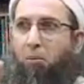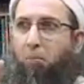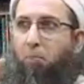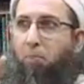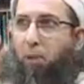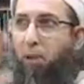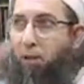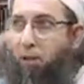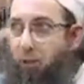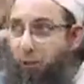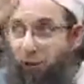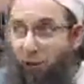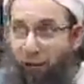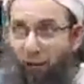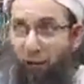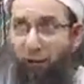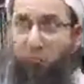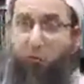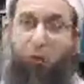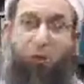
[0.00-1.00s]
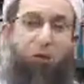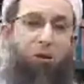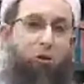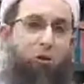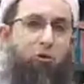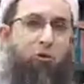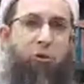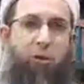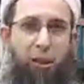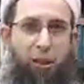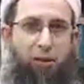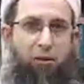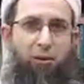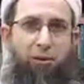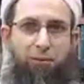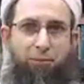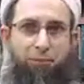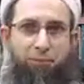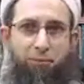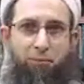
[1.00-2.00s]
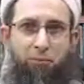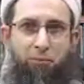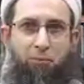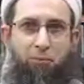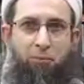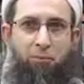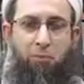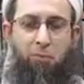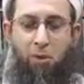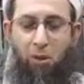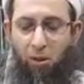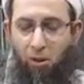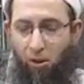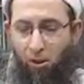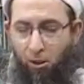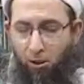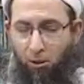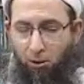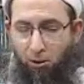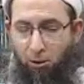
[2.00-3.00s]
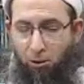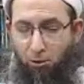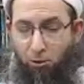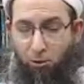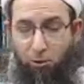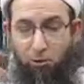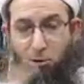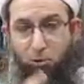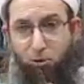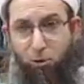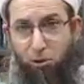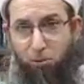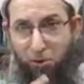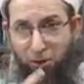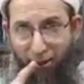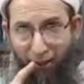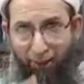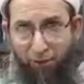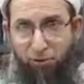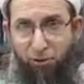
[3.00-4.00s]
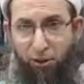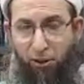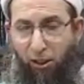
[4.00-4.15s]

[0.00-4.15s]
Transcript: but it's cloud. You cannot see it. So Rasulullah in that